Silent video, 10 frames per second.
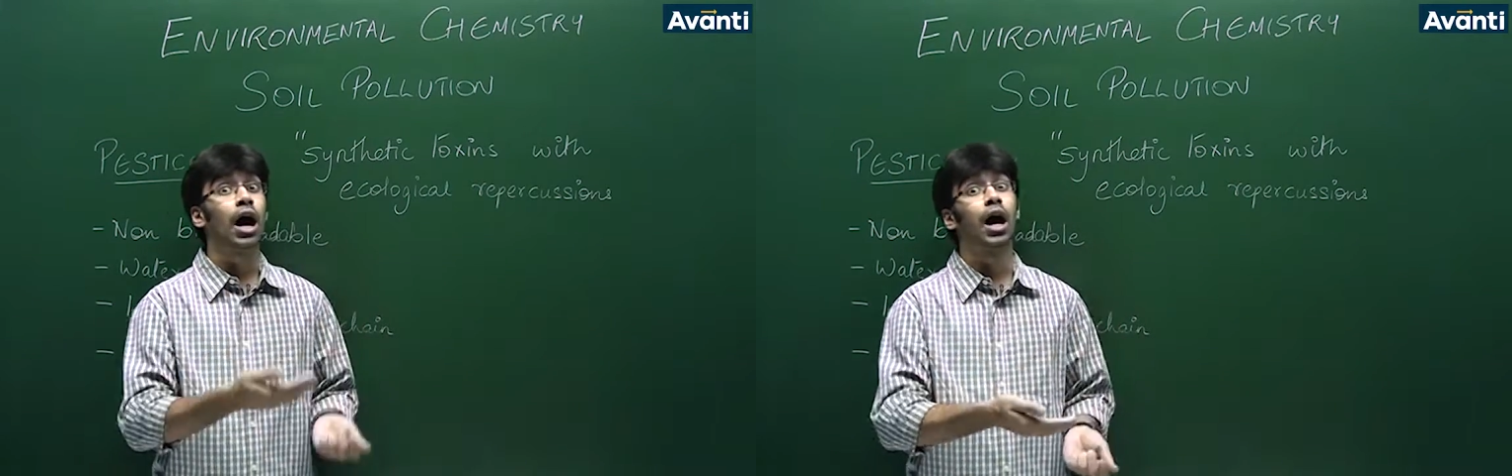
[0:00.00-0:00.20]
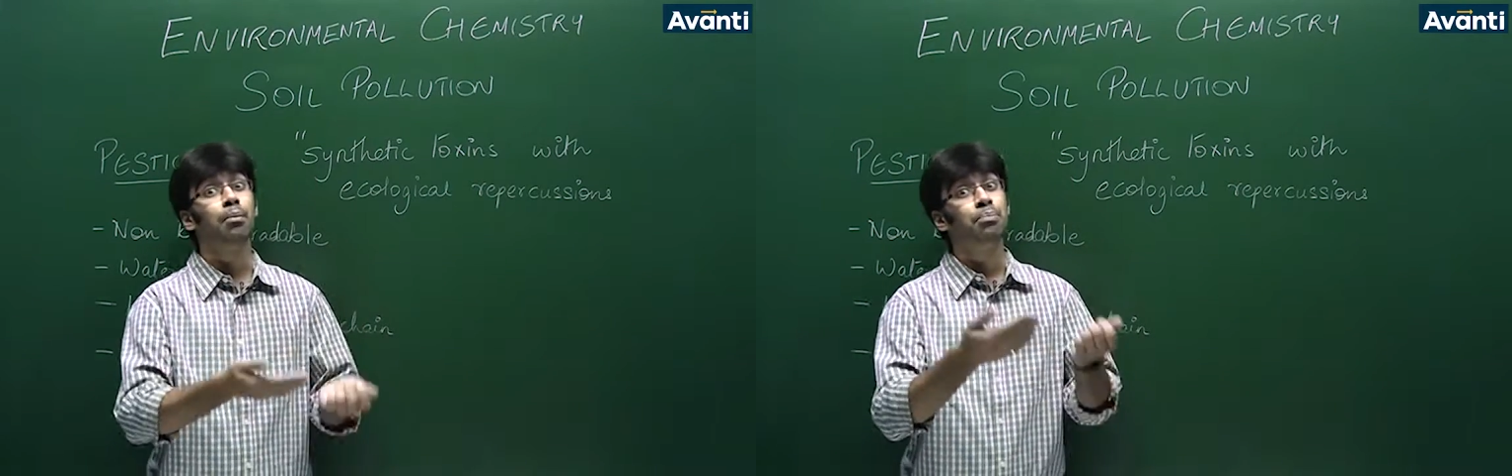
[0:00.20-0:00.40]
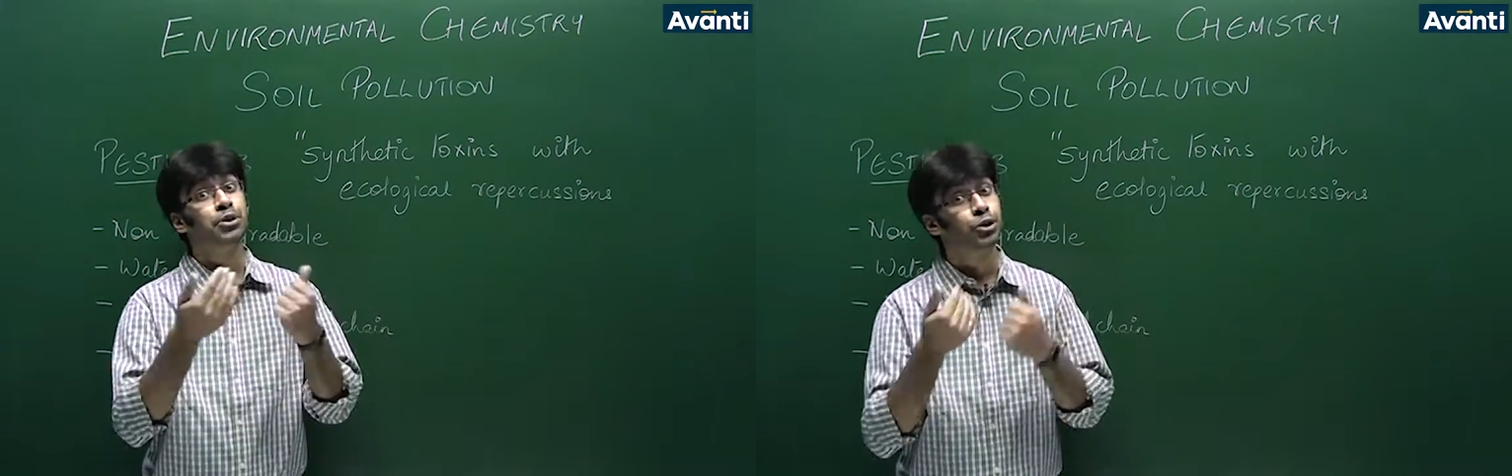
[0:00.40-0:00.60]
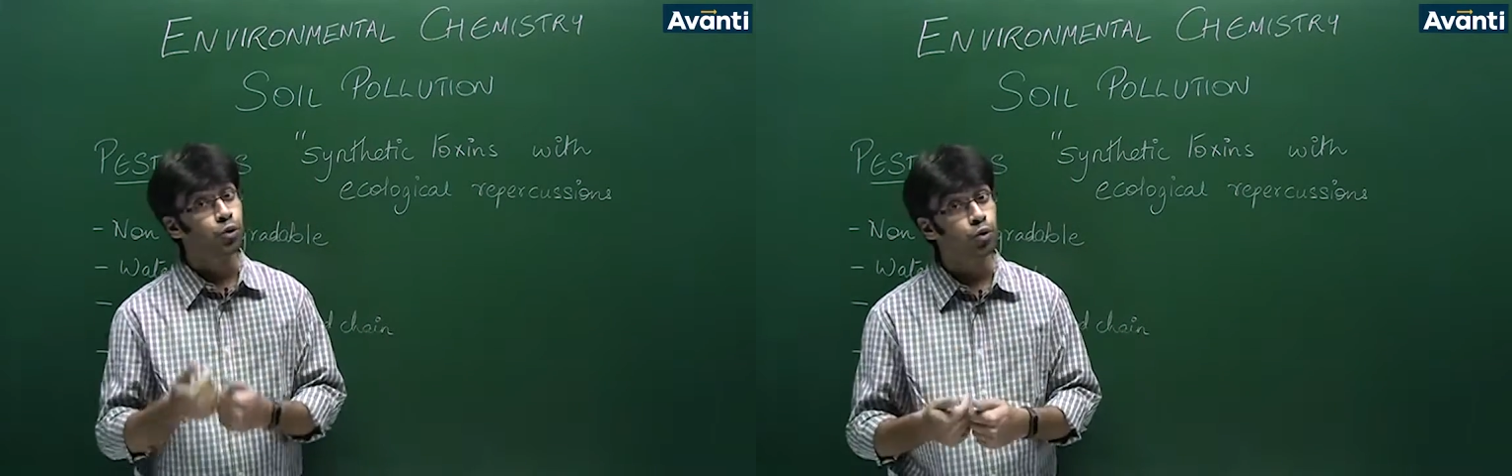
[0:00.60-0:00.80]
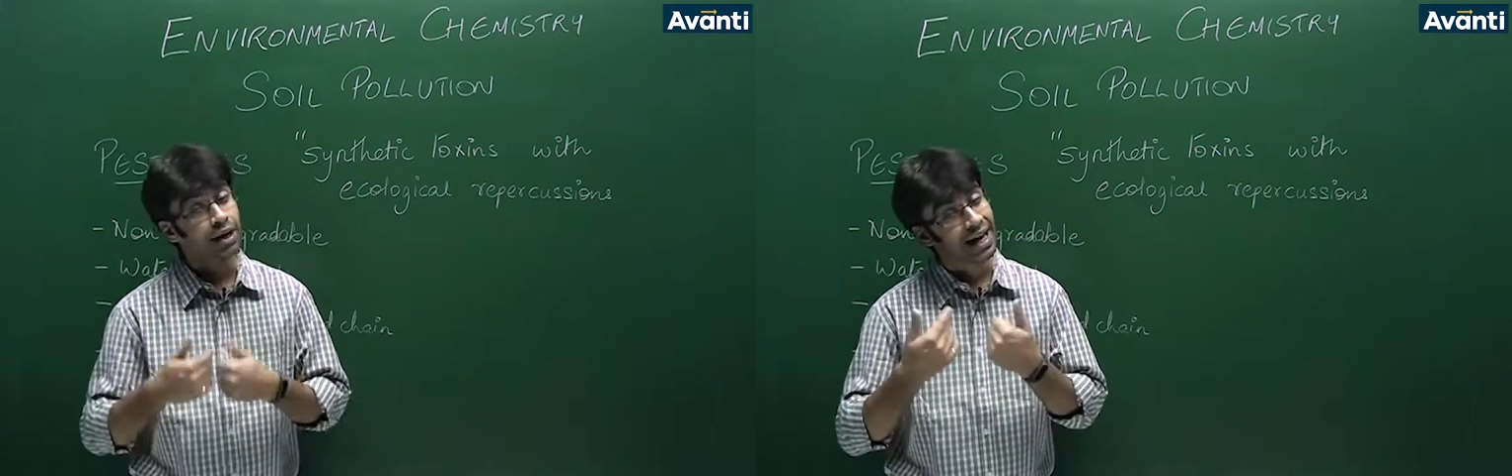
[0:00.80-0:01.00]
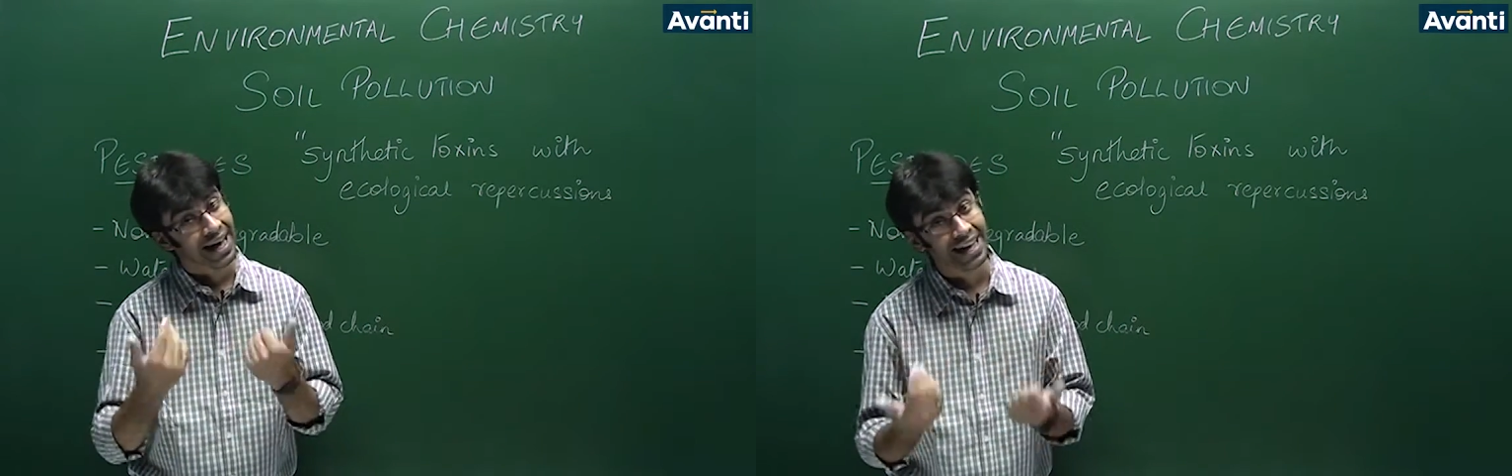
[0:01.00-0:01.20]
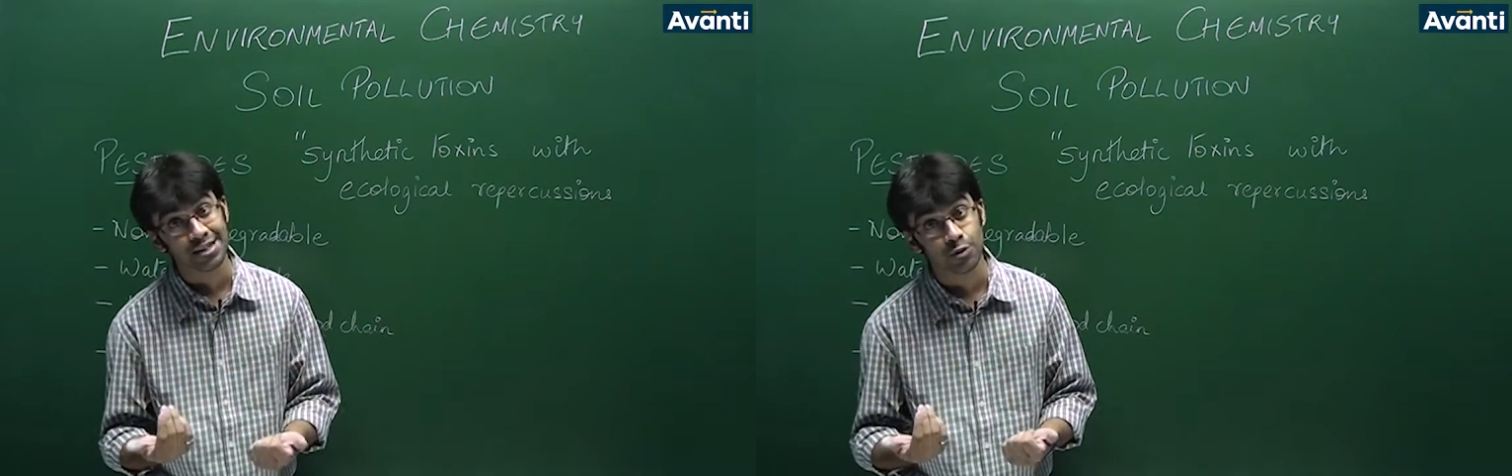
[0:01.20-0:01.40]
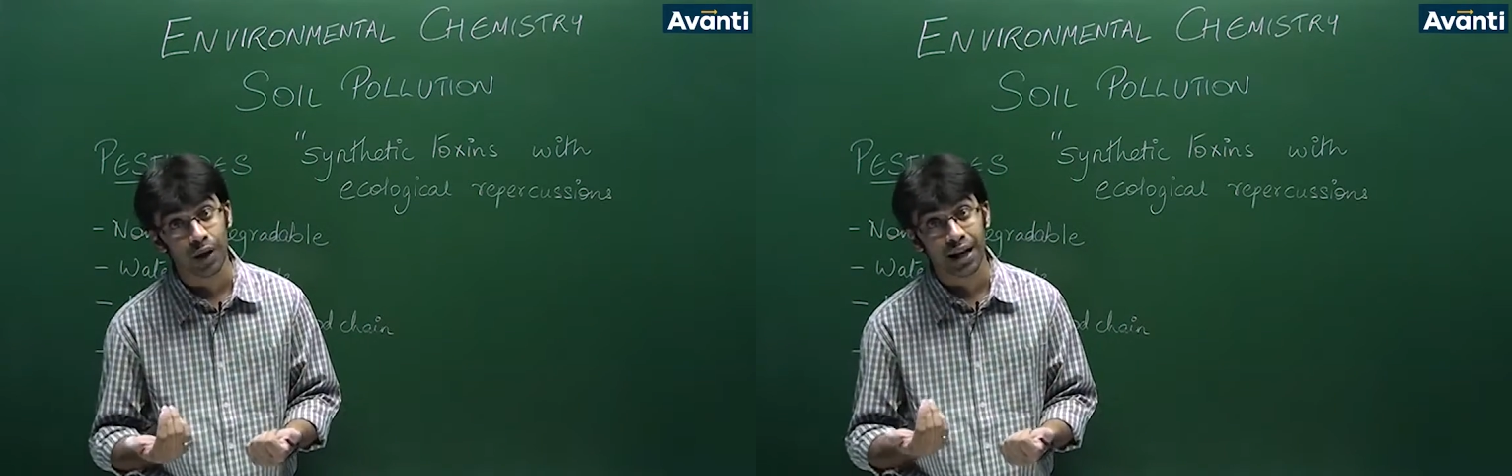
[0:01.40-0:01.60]
harm you
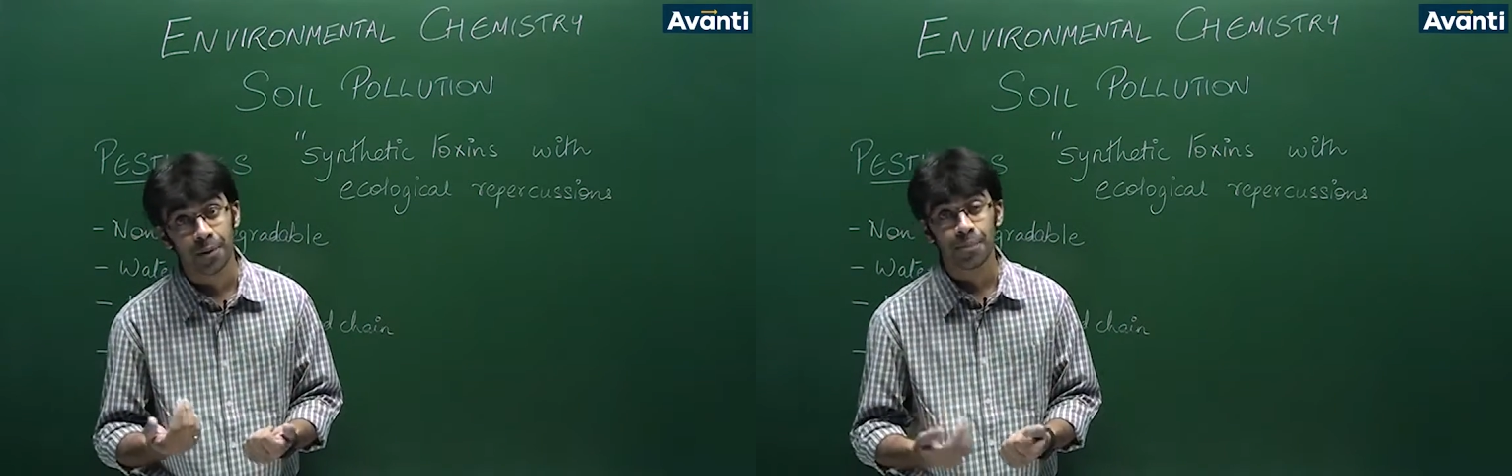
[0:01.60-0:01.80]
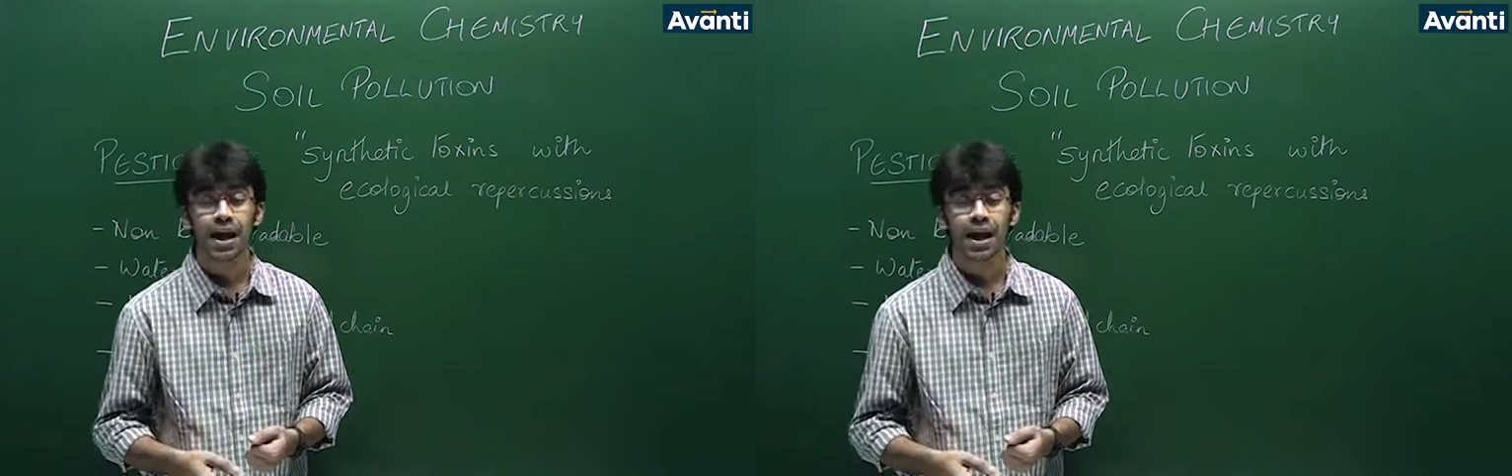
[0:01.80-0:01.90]
as well.